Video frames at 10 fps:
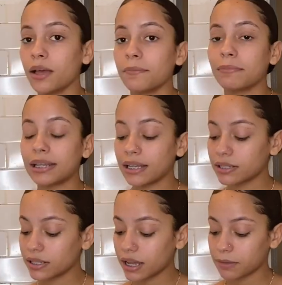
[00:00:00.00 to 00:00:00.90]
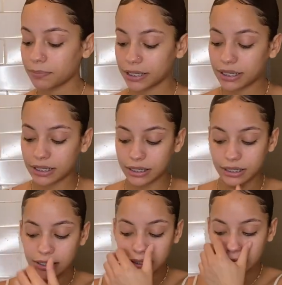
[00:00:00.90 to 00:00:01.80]
My next step
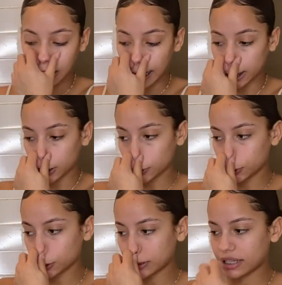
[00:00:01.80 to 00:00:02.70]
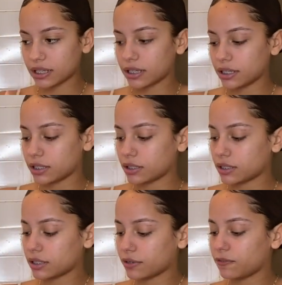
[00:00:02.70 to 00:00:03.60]
is I use
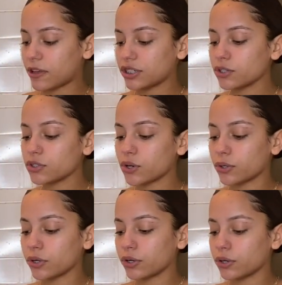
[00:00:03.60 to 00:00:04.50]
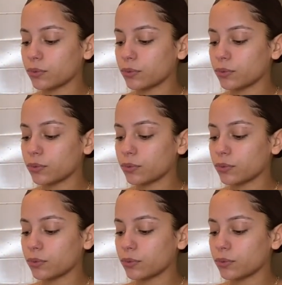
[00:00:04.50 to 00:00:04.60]
this facial toner,